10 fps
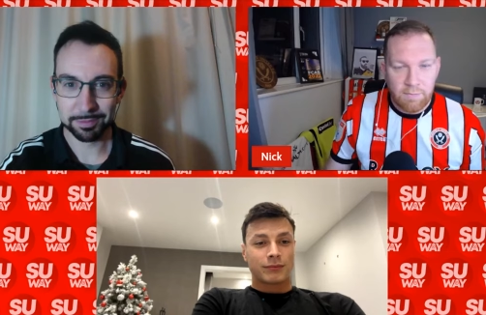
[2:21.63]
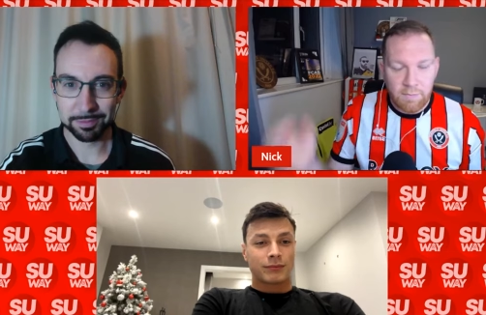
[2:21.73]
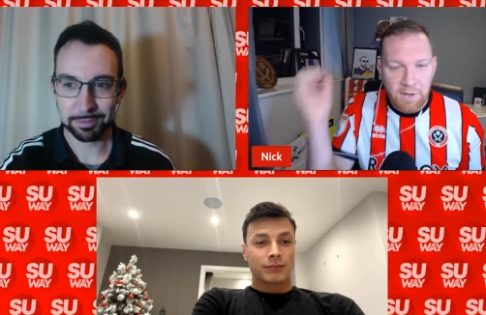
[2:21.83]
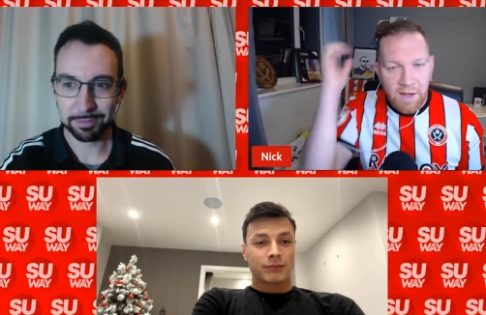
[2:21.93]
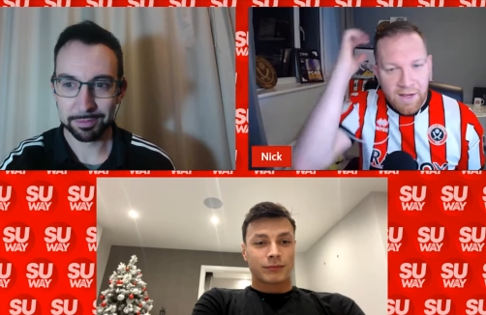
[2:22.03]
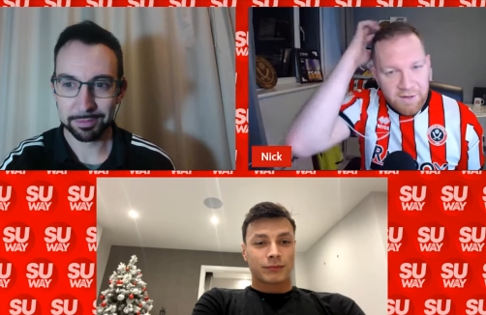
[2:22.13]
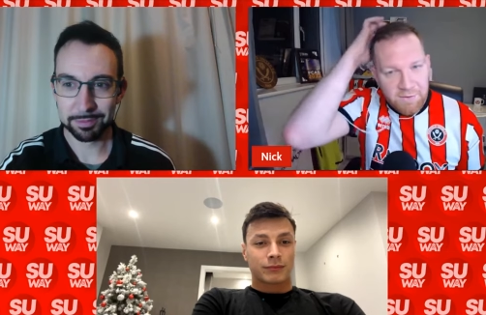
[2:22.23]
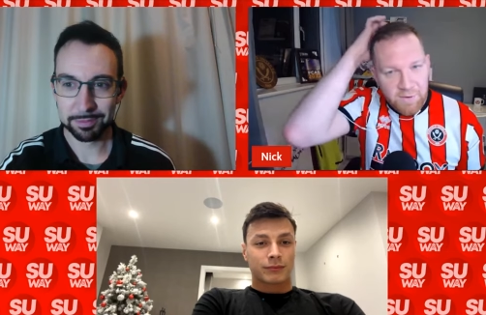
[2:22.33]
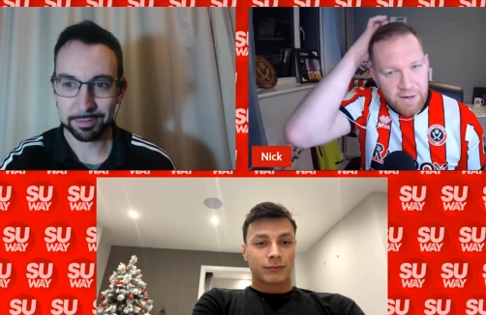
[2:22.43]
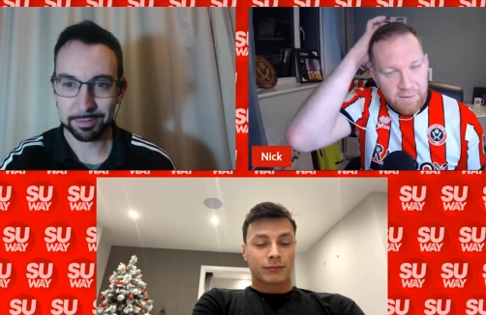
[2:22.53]
Speaker 1: Yeah,
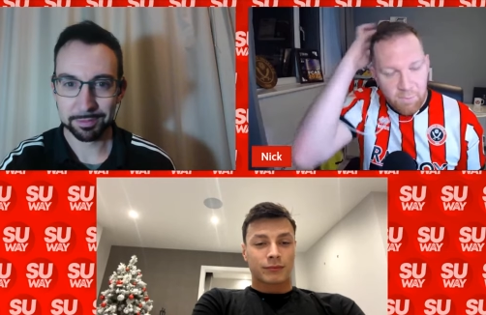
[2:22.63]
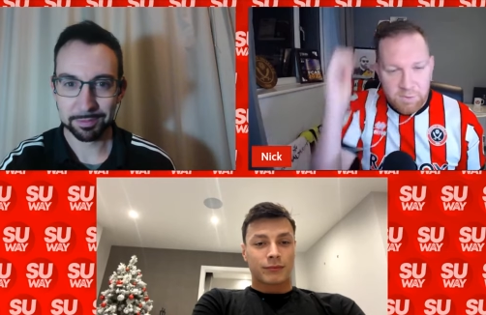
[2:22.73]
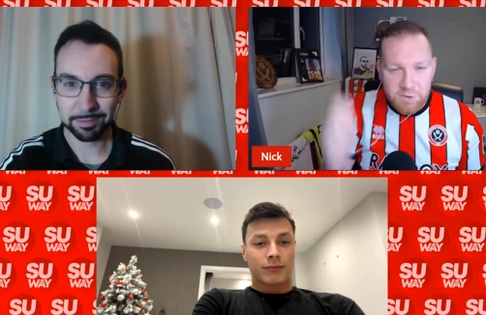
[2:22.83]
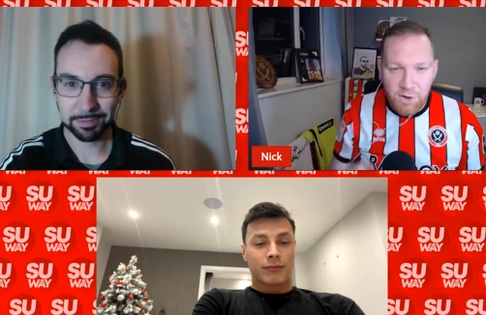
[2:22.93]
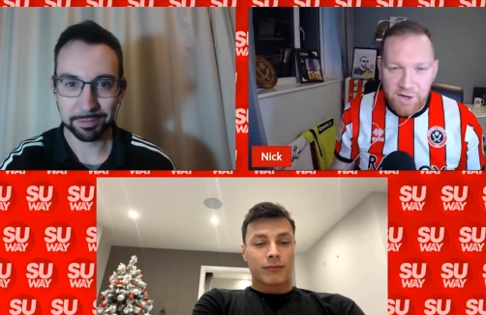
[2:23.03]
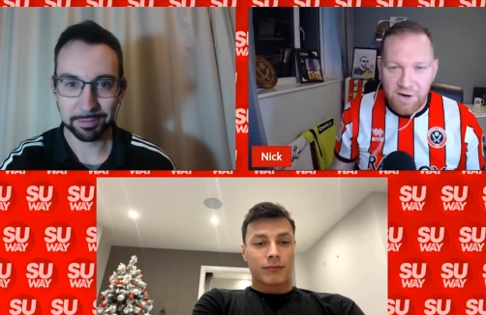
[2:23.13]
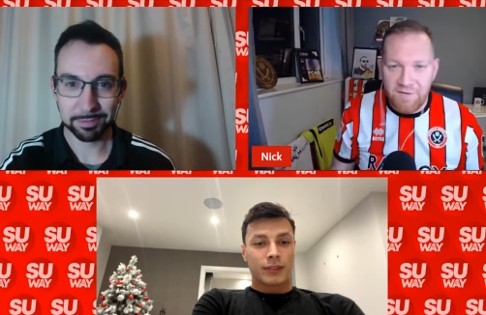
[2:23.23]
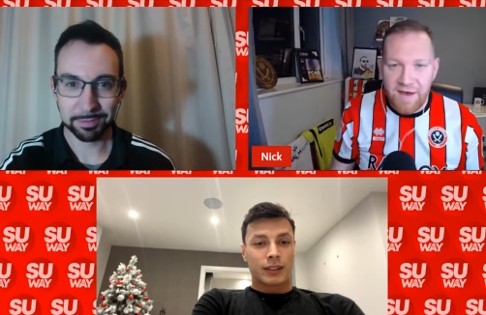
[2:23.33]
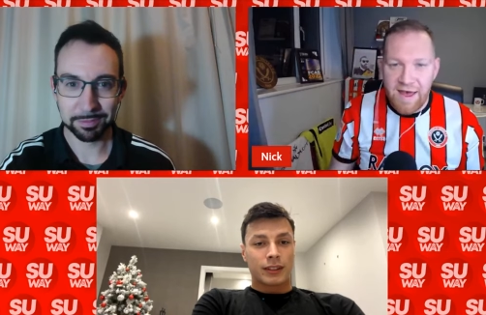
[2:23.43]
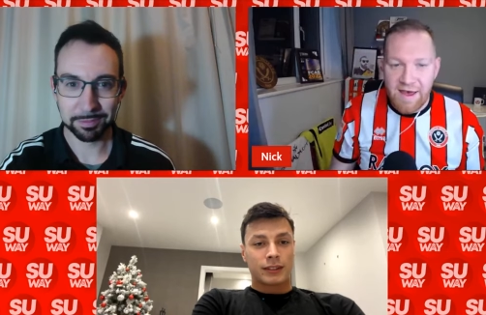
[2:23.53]
you uh, we were talking
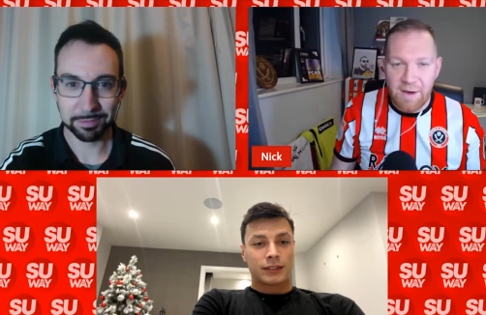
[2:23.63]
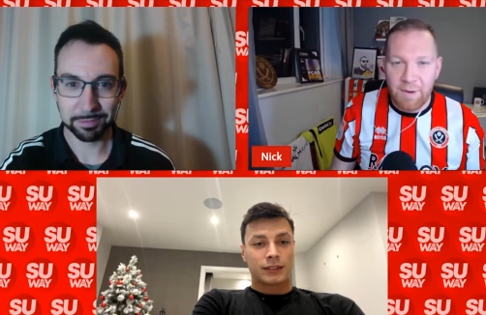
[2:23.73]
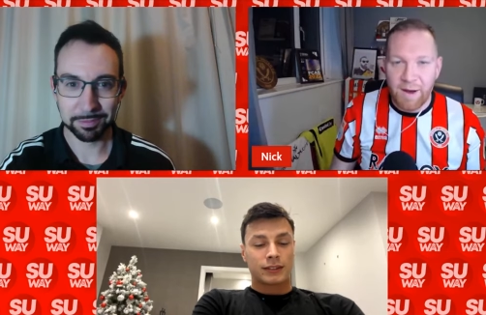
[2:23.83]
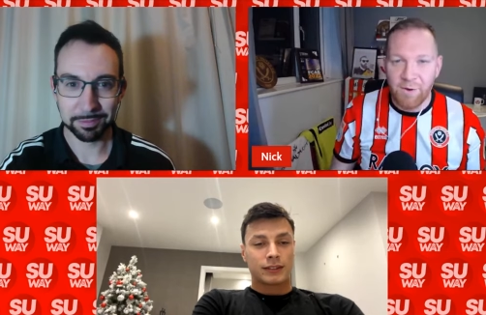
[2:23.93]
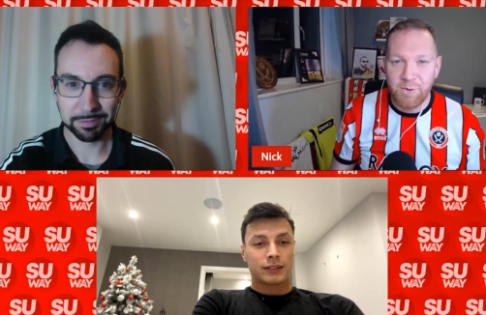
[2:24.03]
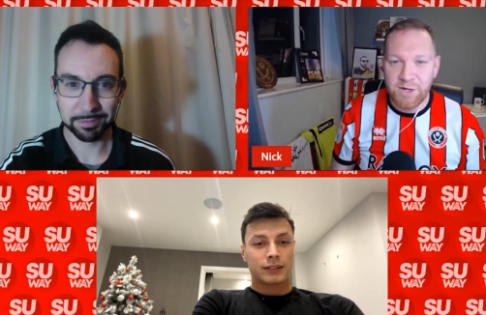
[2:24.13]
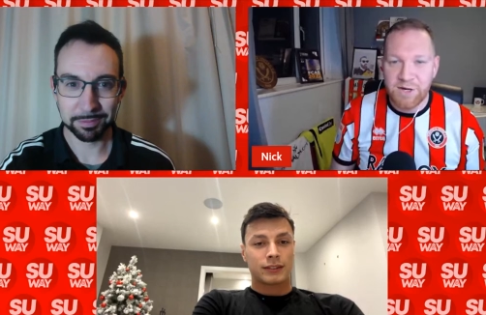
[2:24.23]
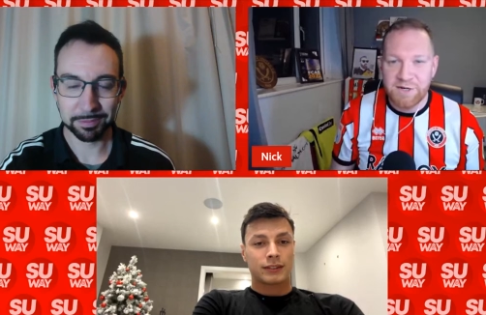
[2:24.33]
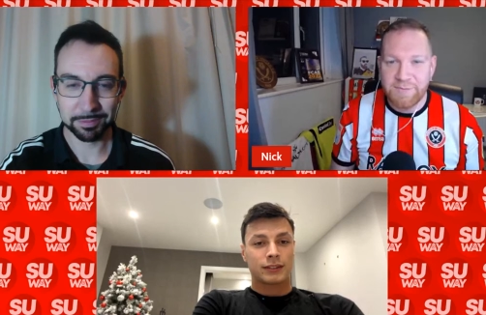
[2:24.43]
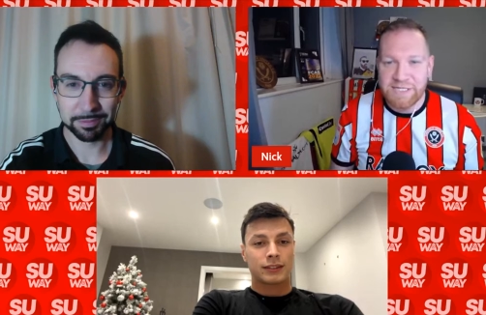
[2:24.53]
off air about who you're
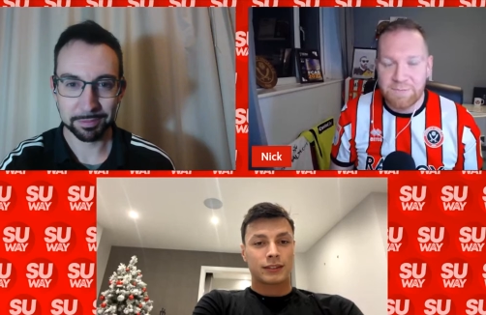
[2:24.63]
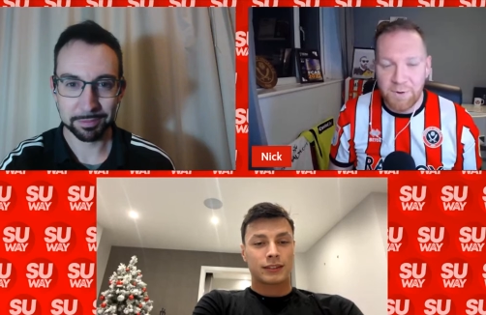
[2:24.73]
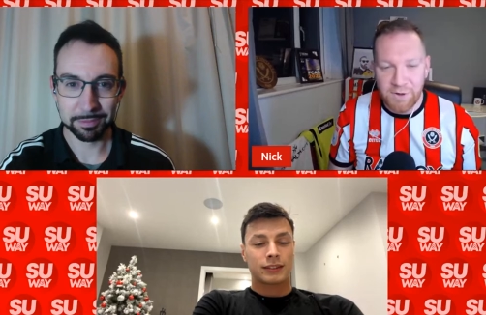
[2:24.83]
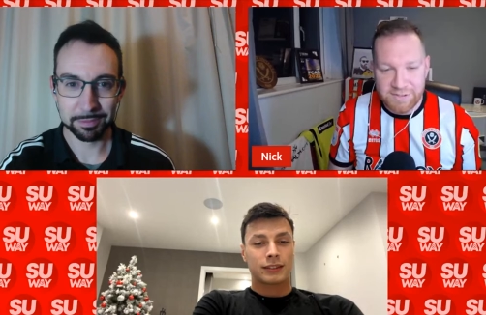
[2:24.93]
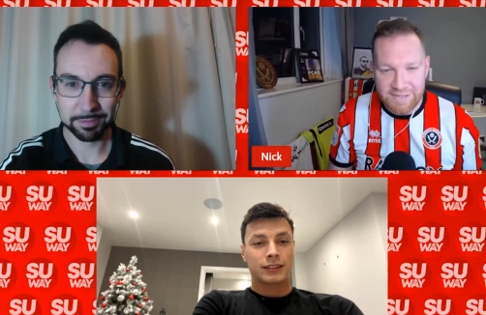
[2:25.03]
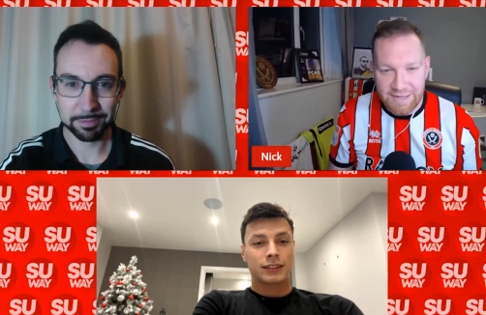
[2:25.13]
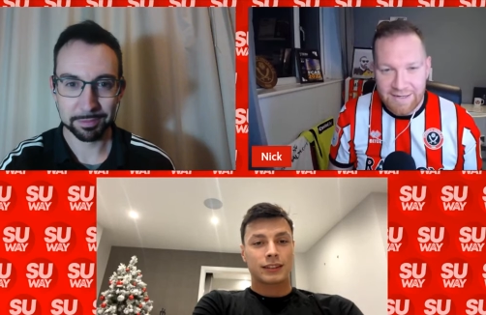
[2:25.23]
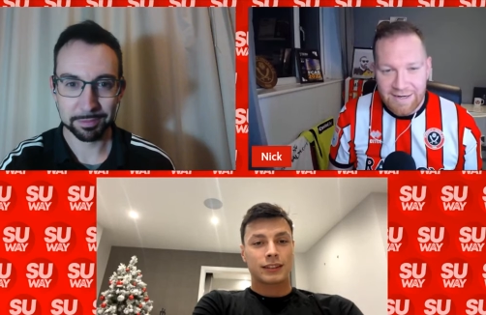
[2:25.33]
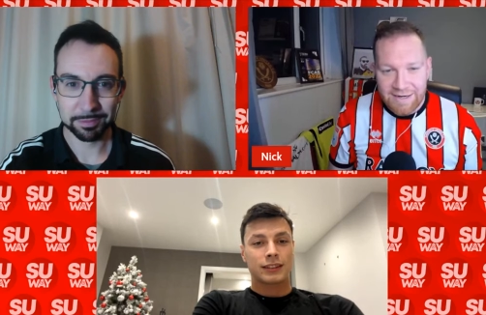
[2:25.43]
going to be supporting,